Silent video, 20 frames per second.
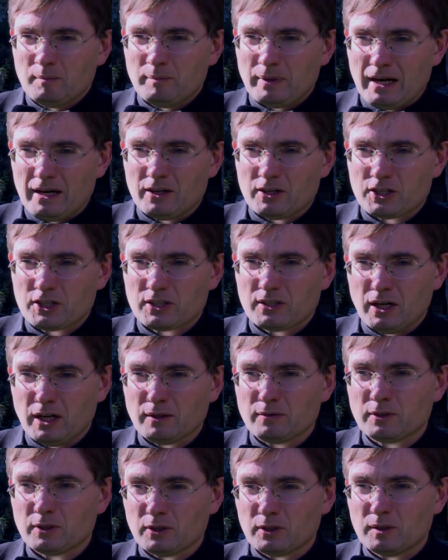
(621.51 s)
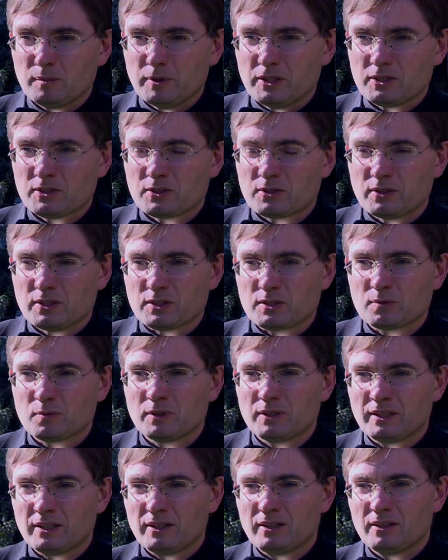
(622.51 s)
parish life and other ministries
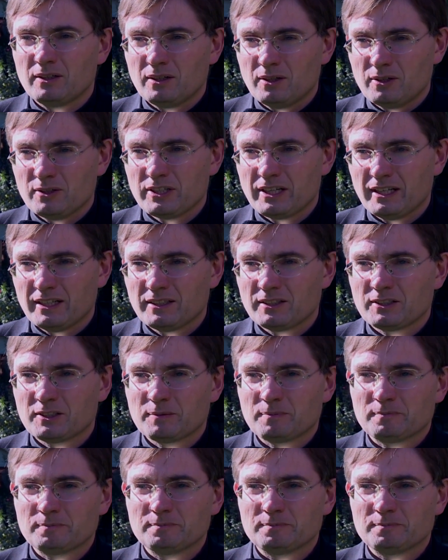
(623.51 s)
when they're ordained.